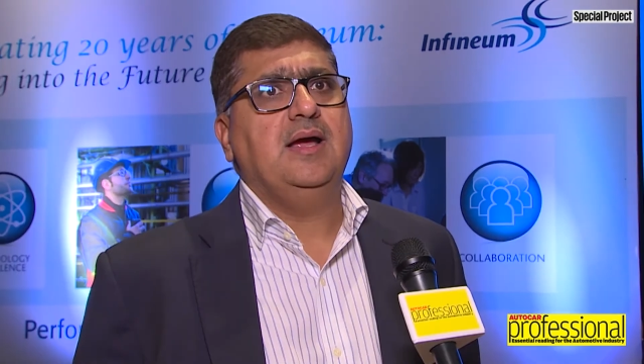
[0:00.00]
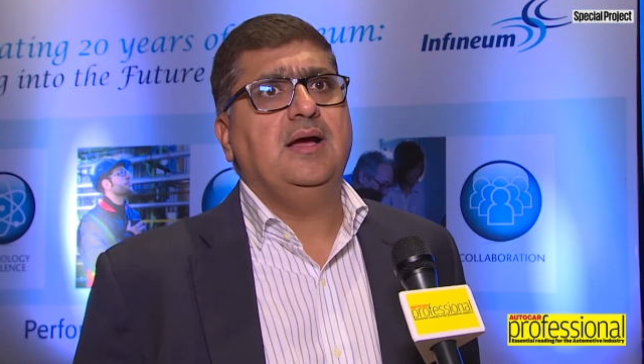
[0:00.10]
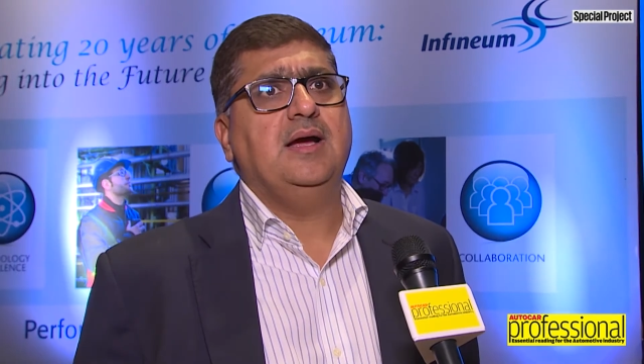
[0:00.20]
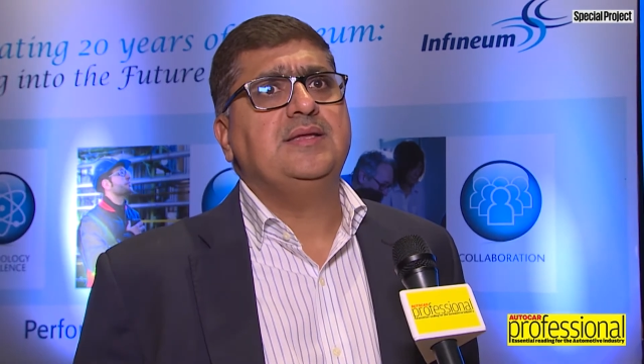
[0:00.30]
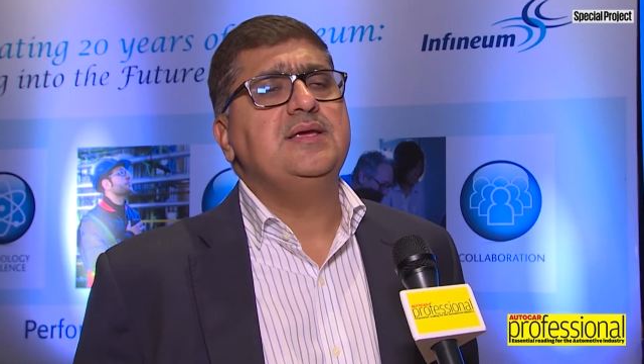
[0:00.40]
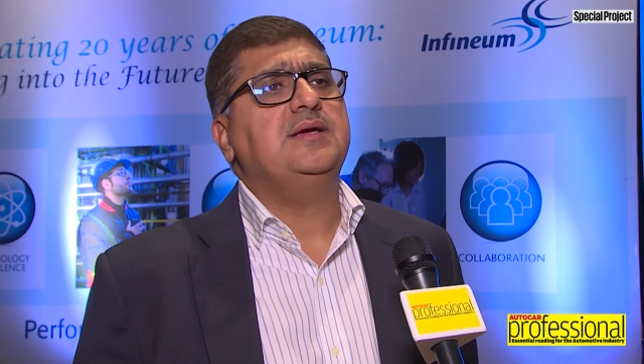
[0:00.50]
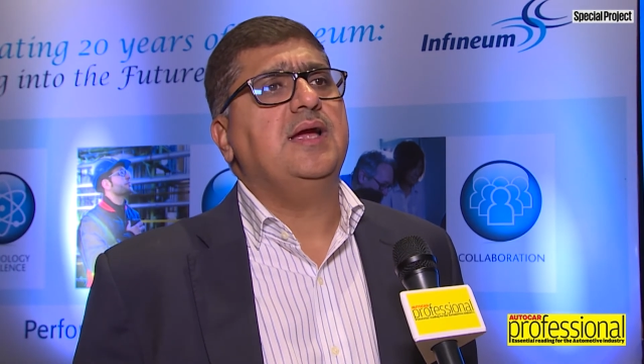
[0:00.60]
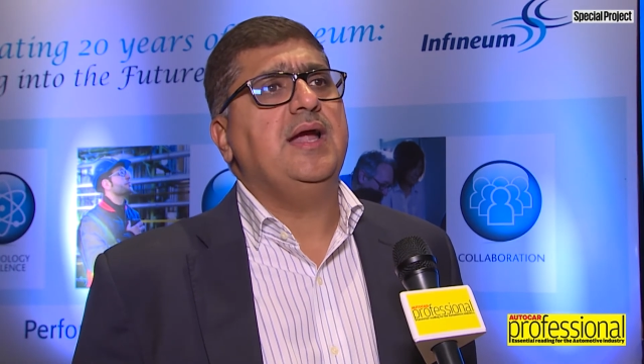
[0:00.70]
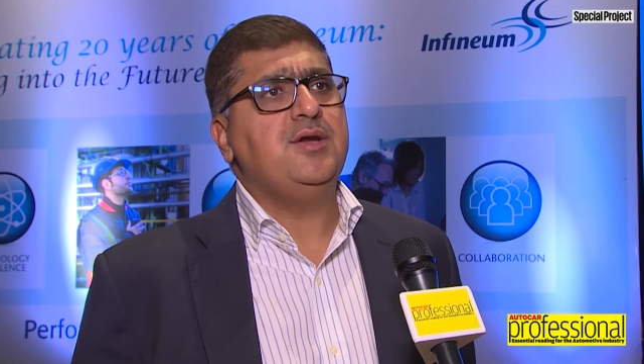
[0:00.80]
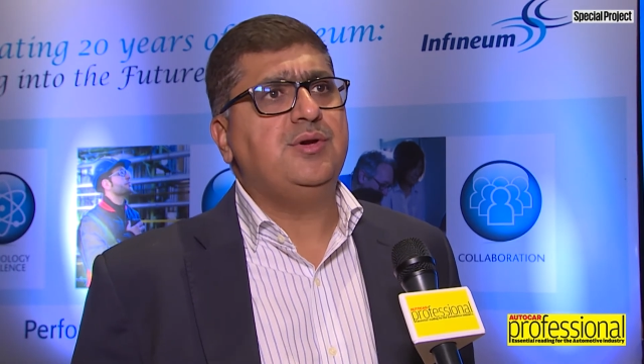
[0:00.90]
I think
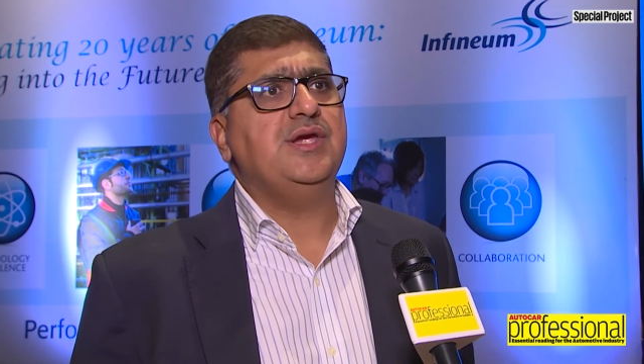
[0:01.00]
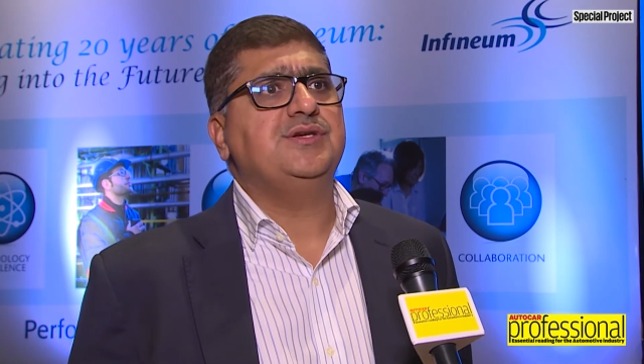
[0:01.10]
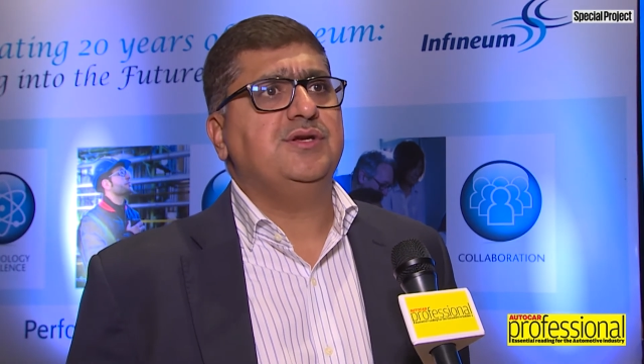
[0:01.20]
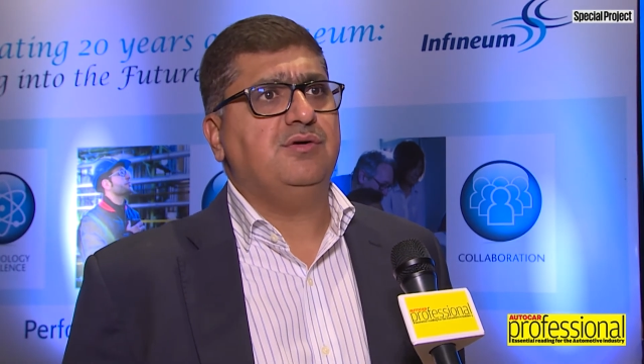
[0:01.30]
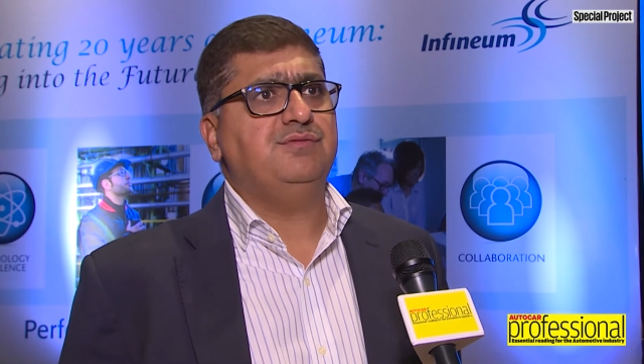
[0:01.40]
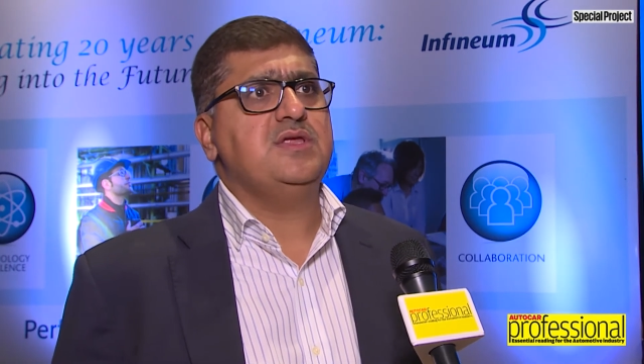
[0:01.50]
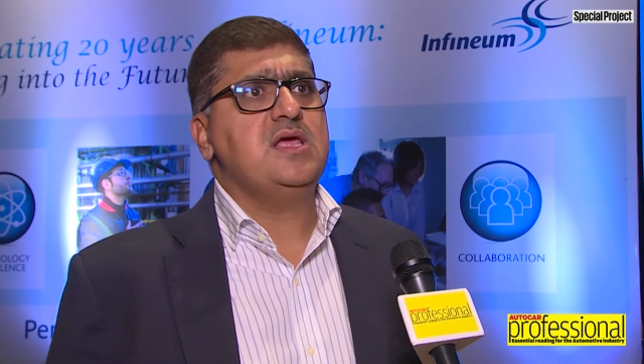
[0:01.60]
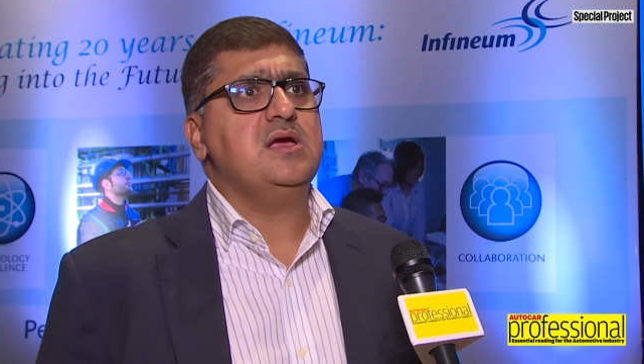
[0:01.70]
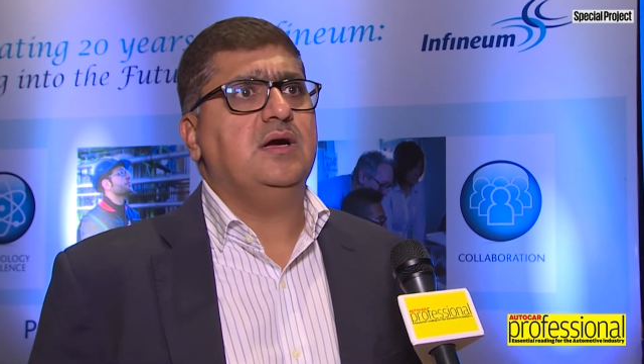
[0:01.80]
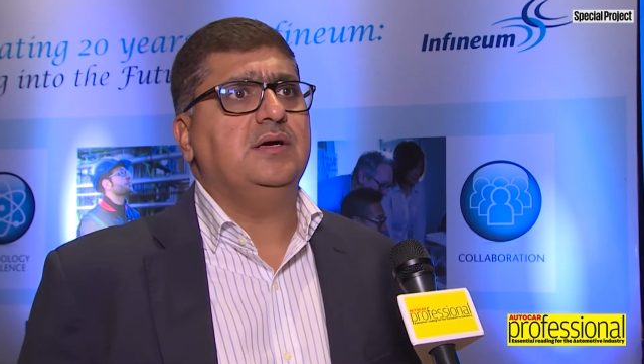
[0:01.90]
education of
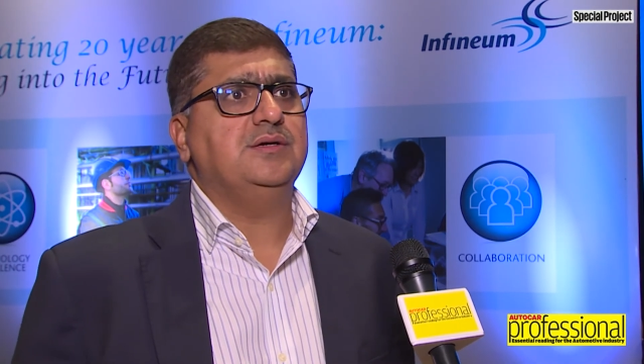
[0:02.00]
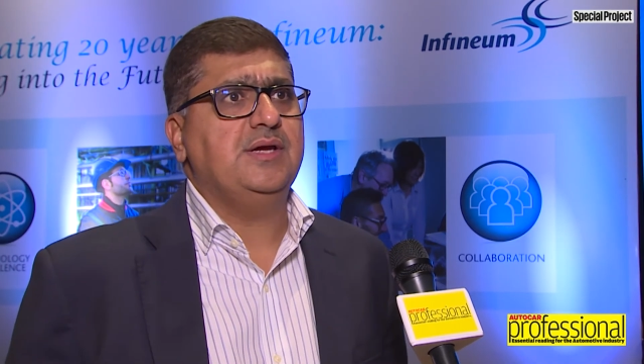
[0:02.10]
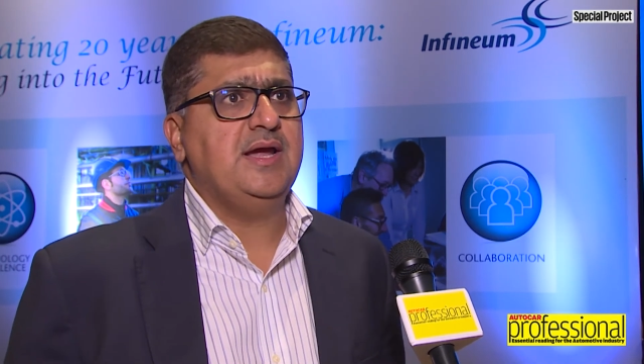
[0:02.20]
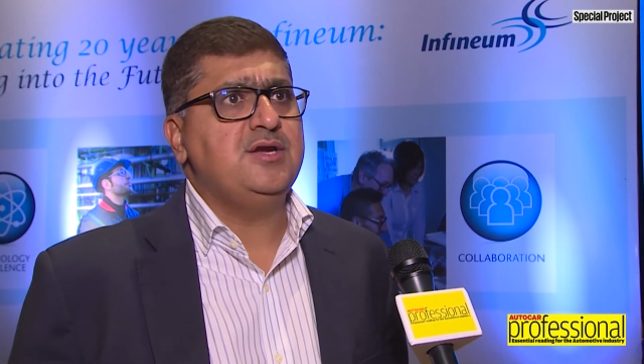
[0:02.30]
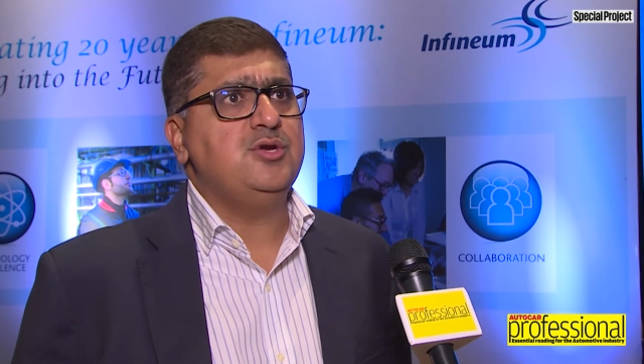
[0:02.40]
the end